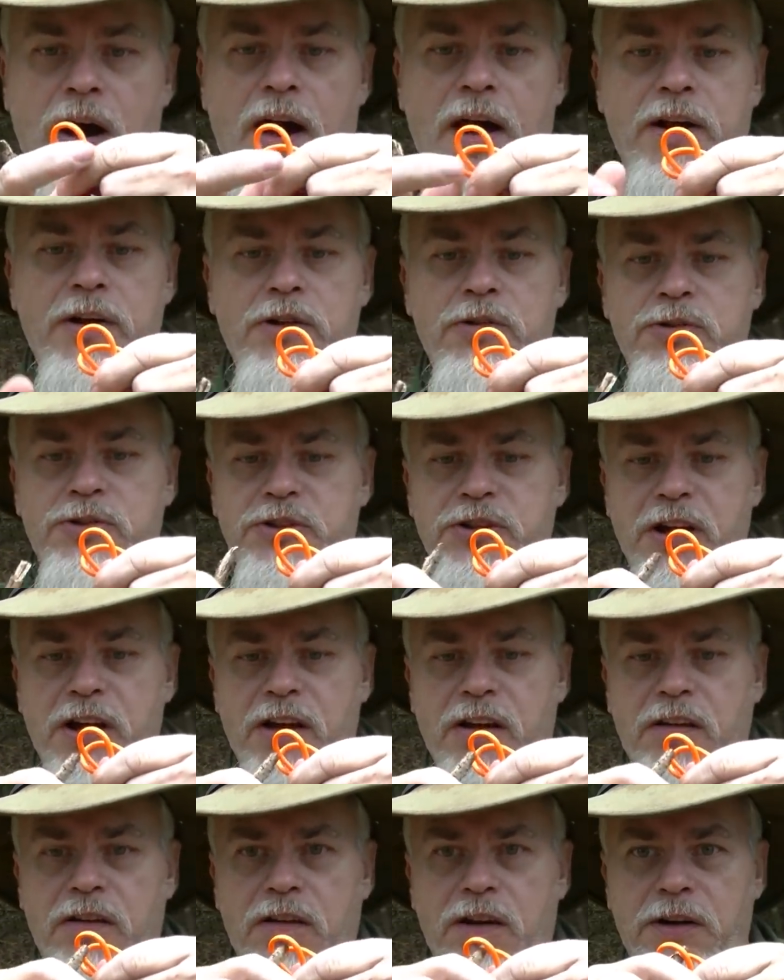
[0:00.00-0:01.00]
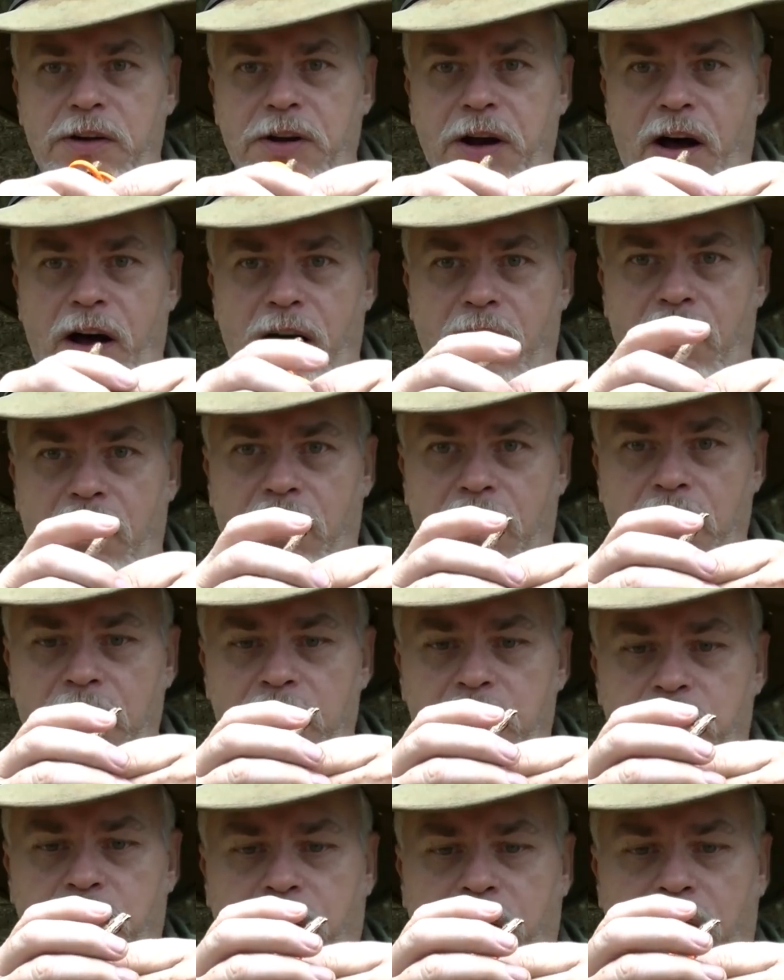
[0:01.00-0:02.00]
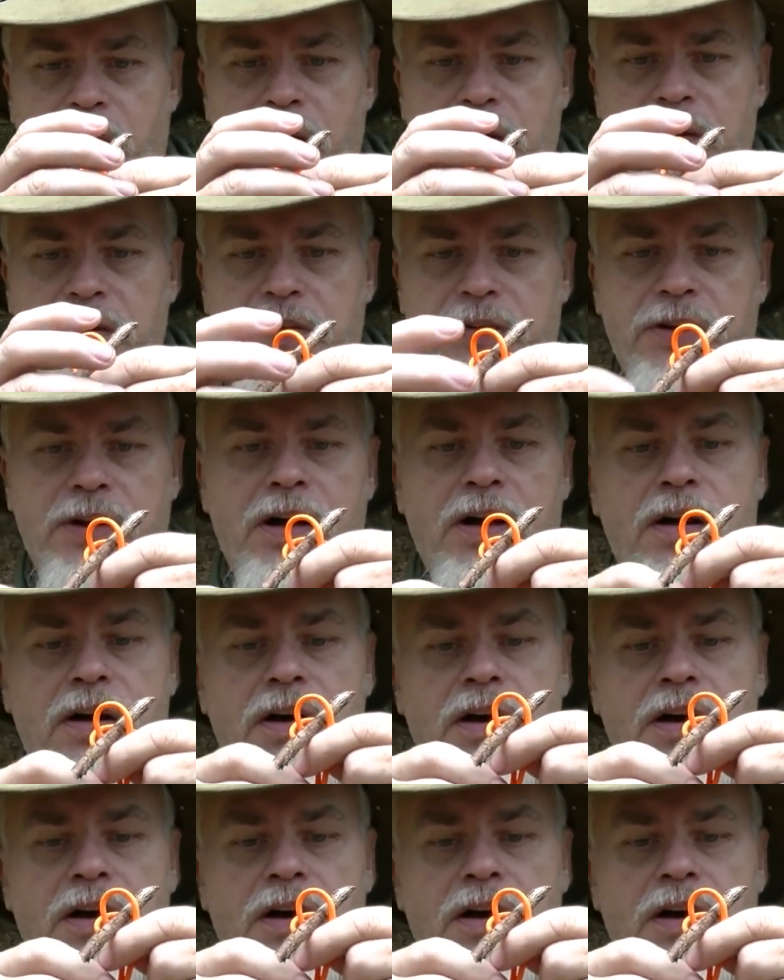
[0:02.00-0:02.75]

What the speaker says: and you stick the toggle in place.